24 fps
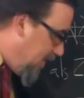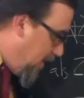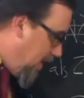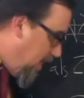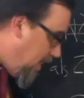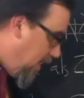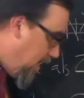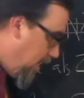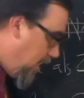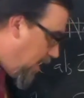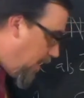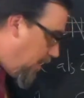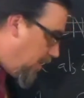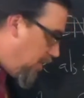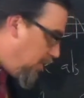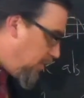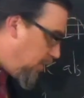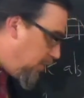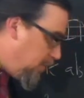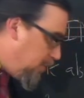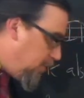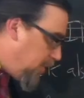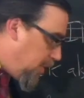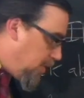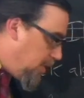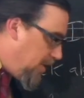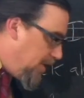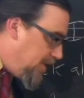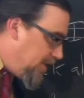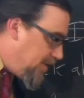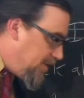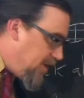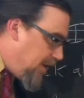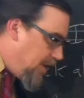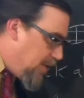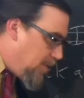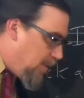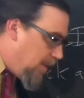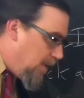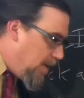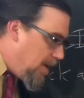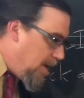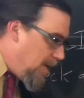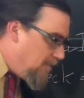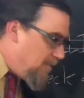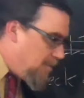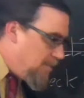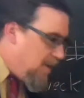a, a little dirty
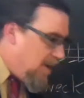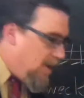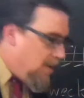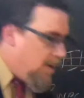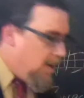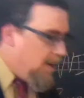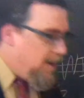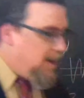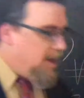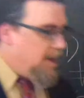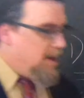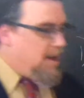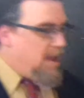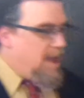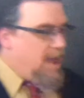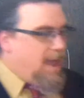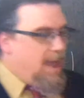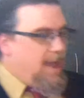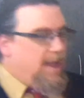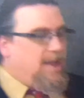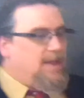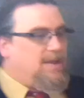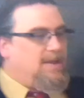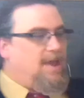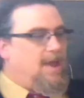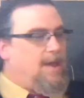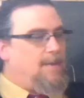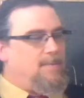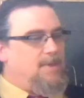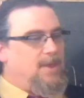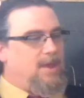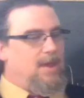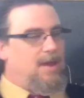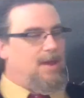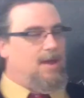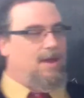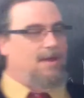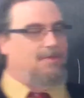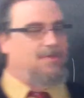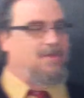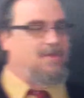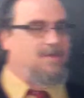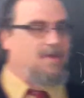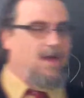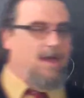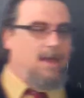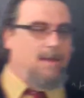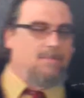secret of American academia at
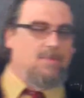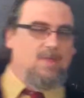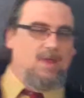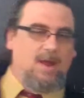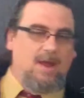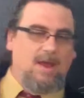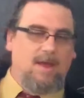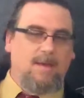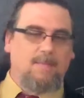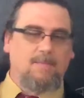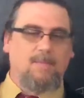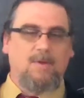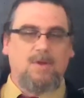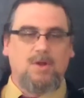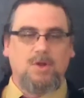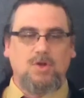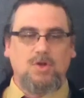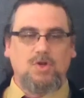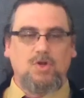the time that I am